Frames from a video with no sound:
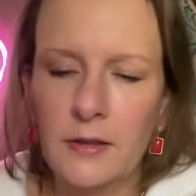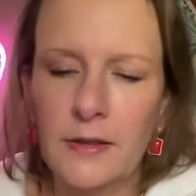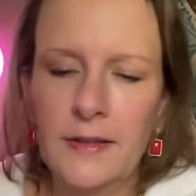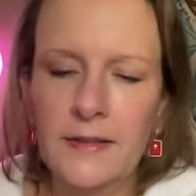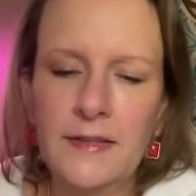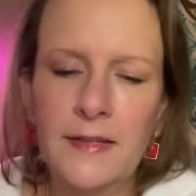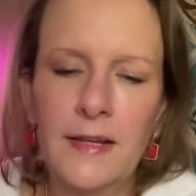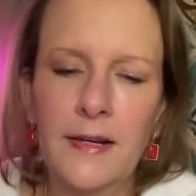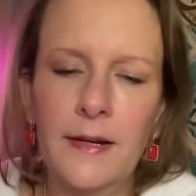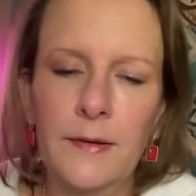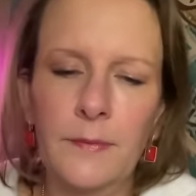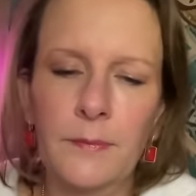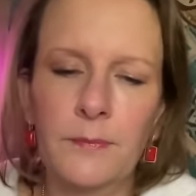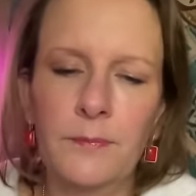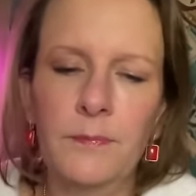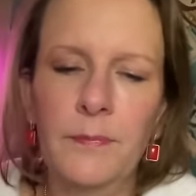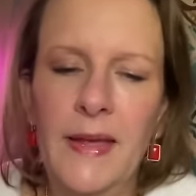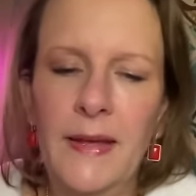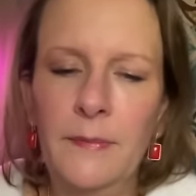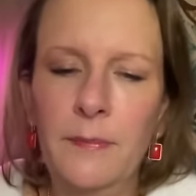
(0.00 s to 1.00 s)
That's going to
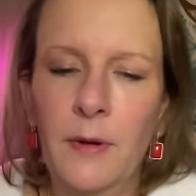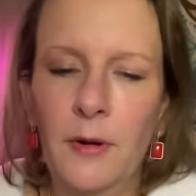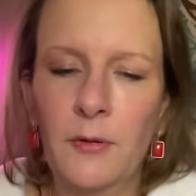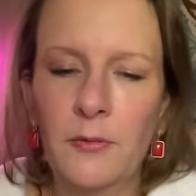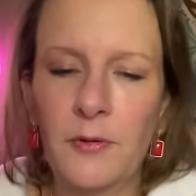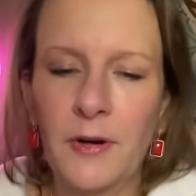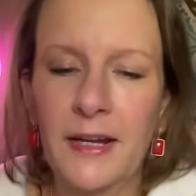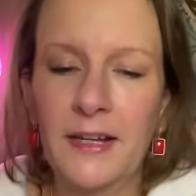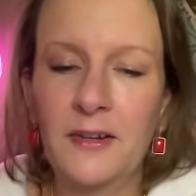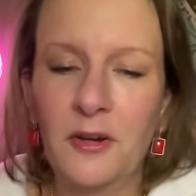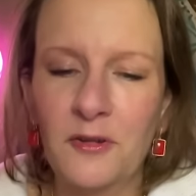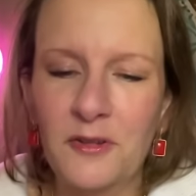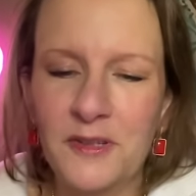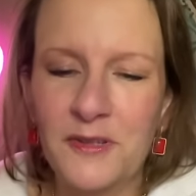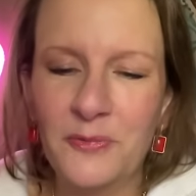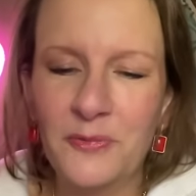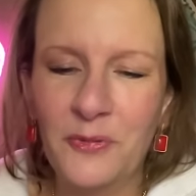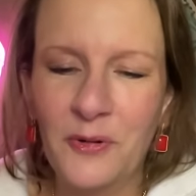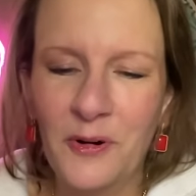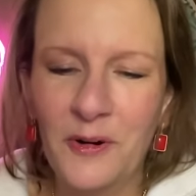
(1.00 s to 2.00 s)
make my
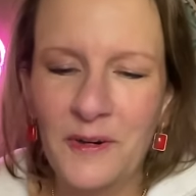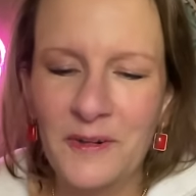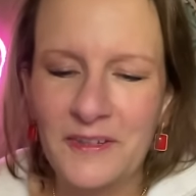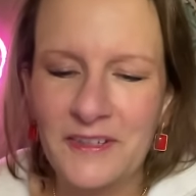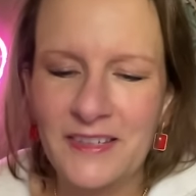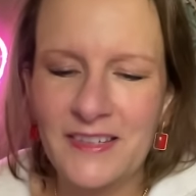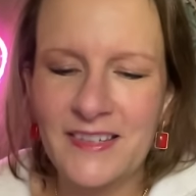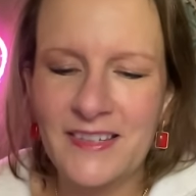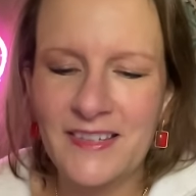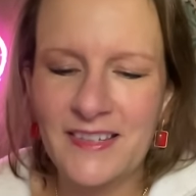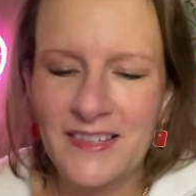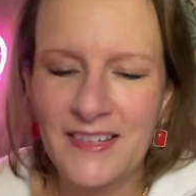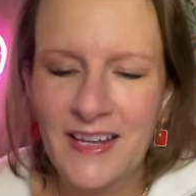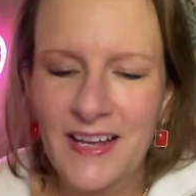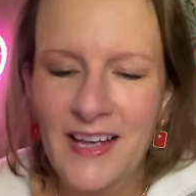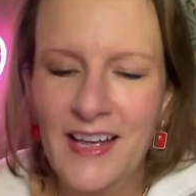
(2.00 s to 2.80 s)
wrinkles worse.